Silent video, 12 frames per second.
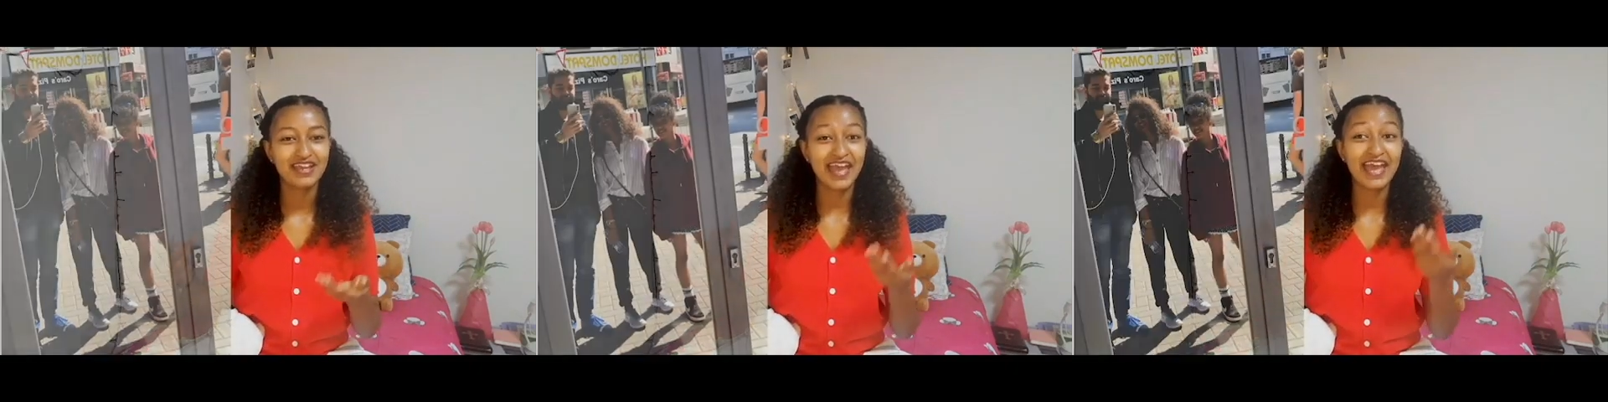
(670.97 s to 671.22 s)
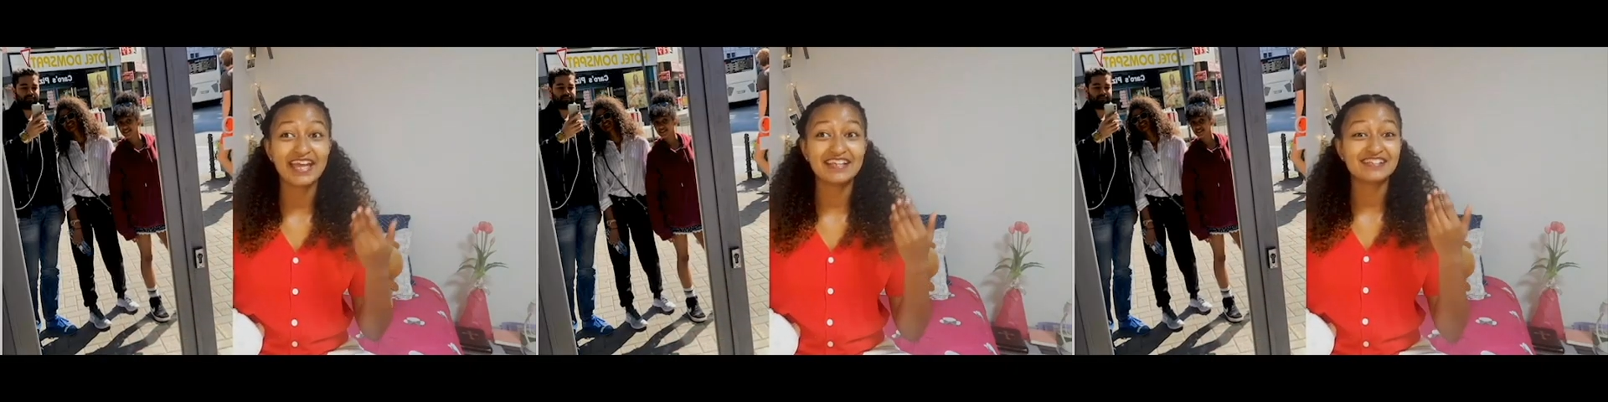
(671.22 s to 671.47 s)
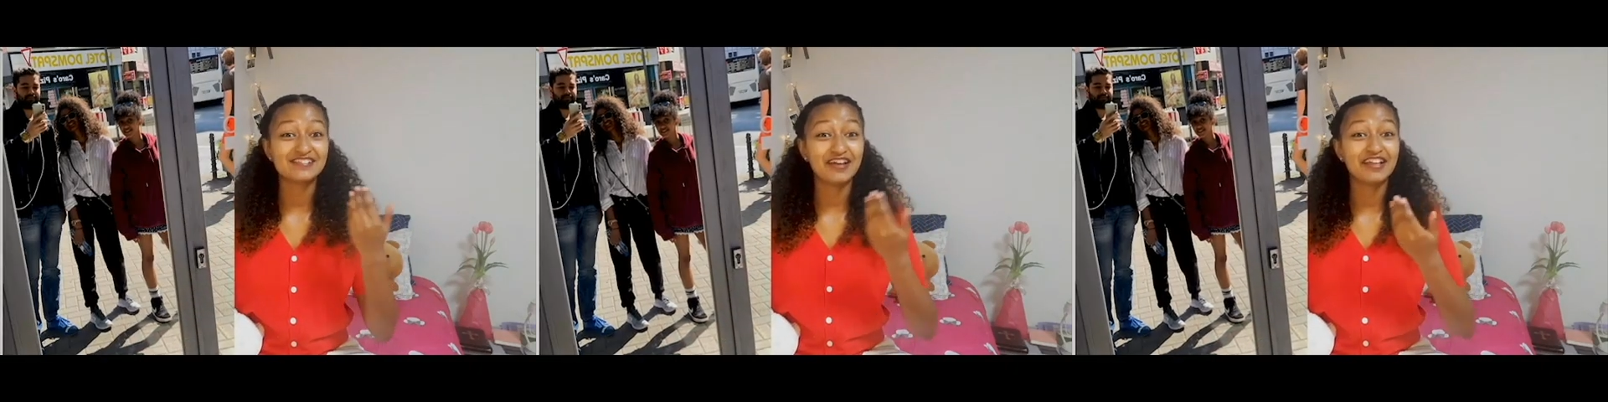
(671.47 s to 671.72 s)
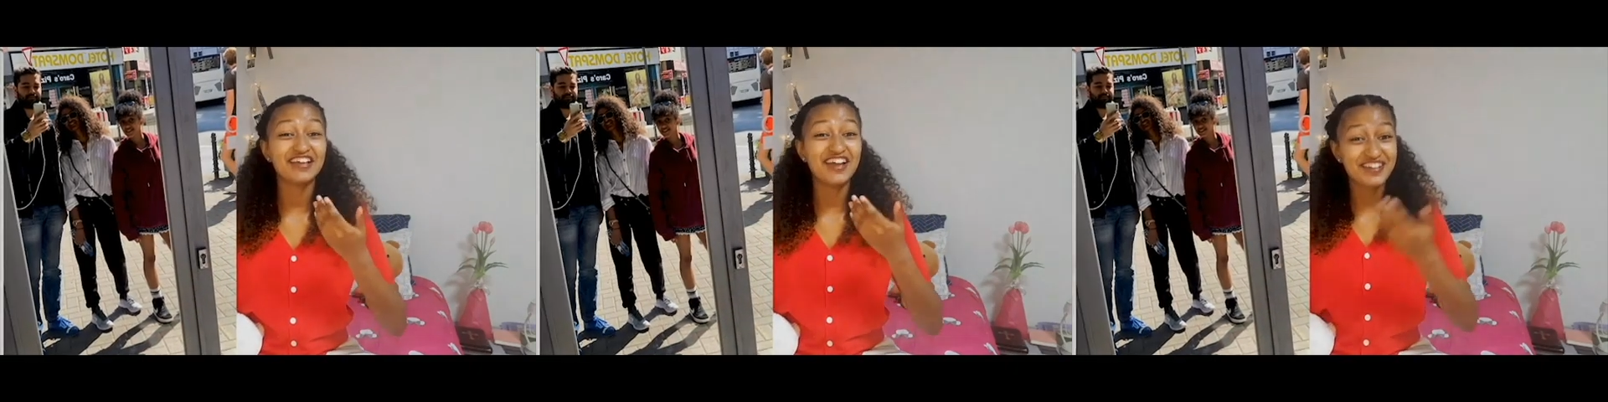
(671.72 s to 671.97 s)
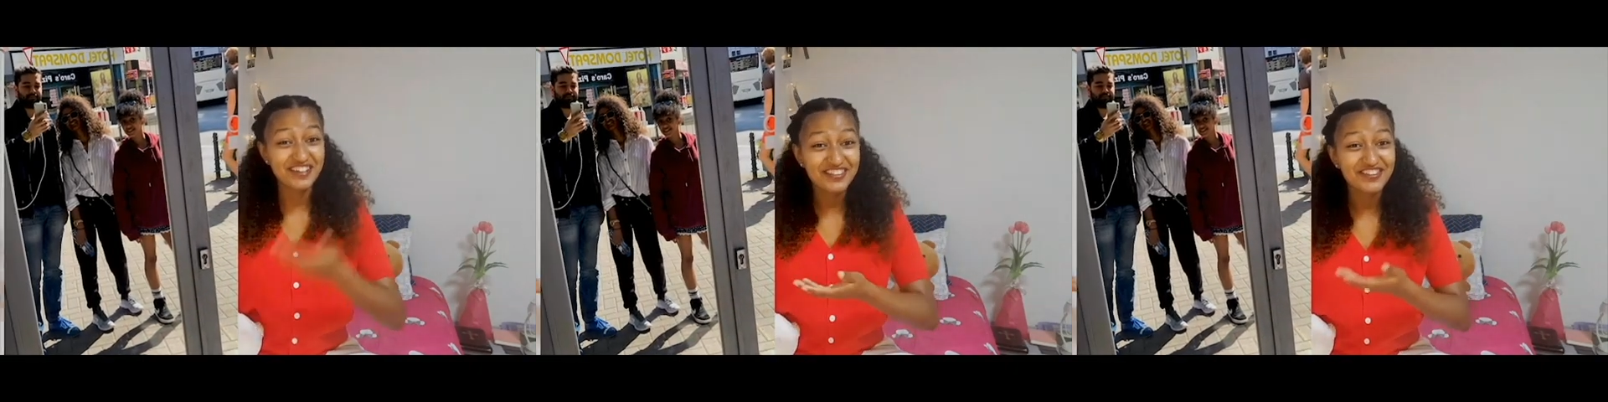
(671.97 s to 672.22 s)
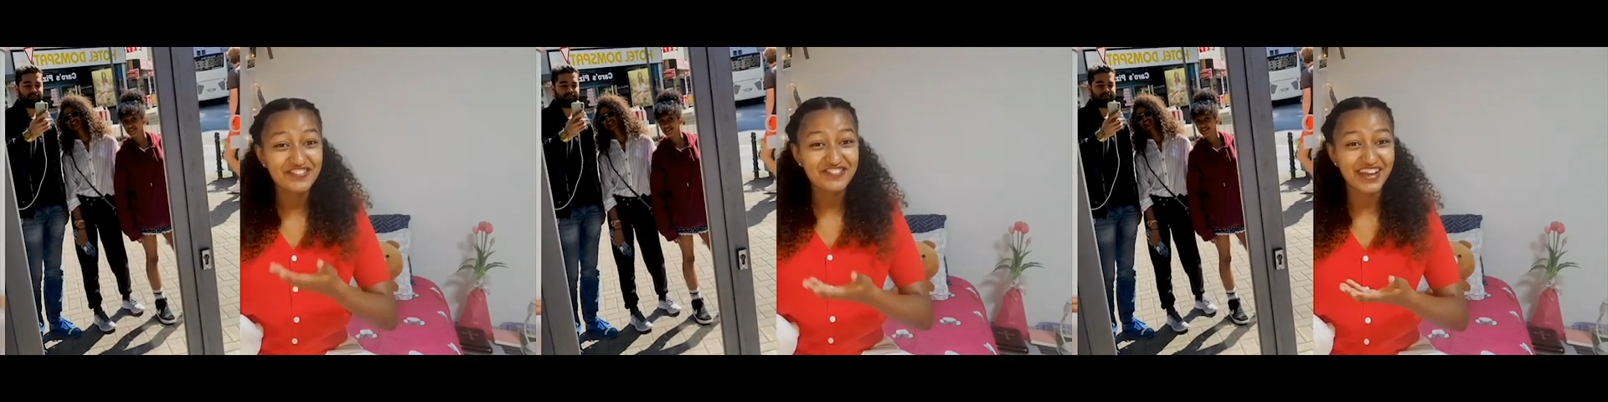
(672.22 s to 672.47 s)
and
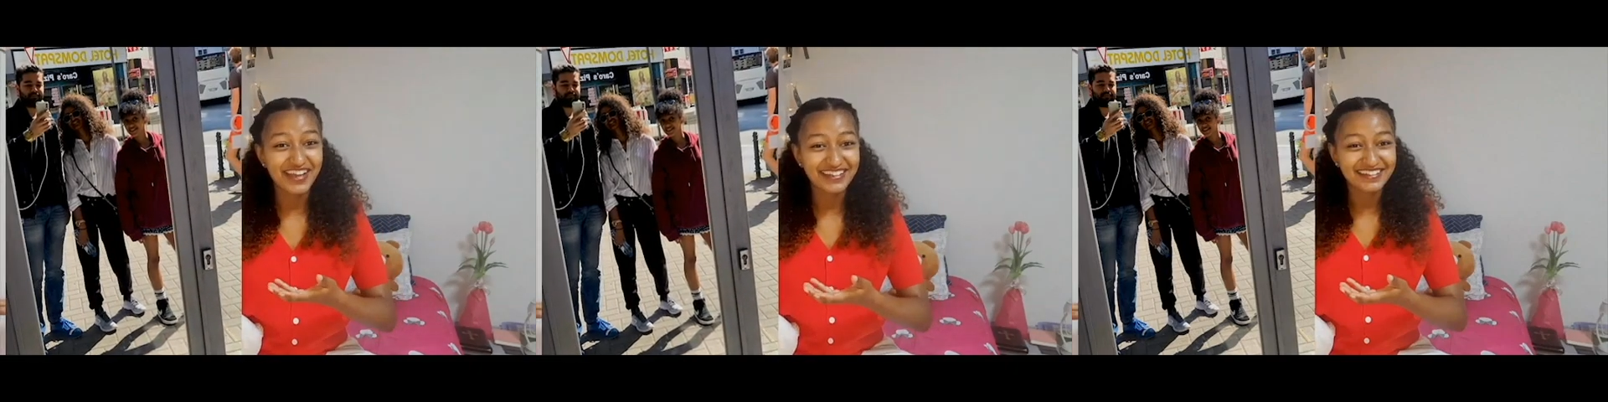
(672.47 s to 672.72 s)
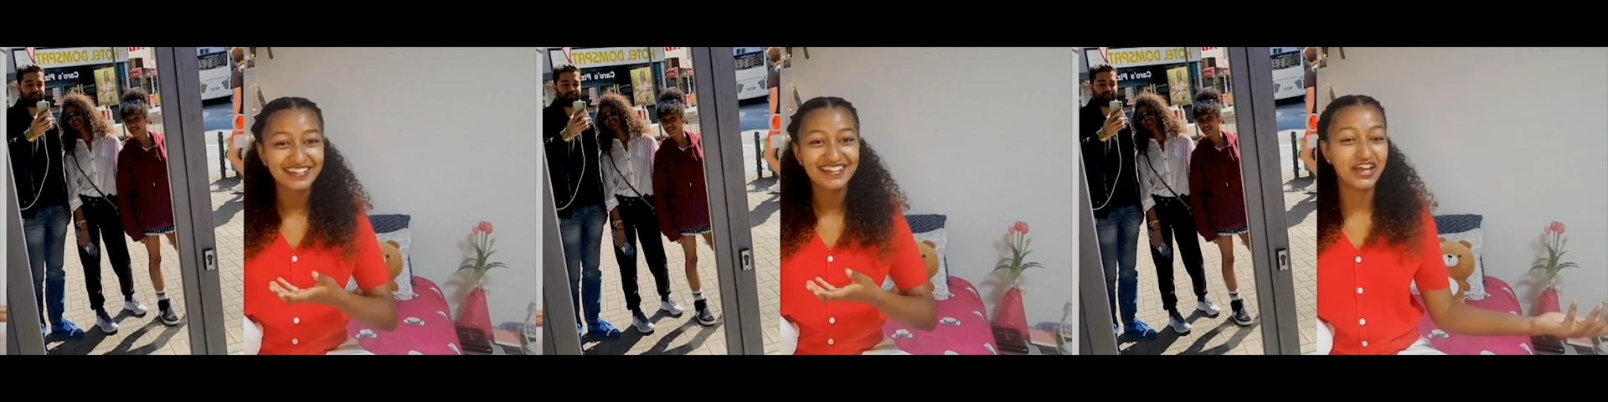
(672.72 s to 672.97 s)
another friend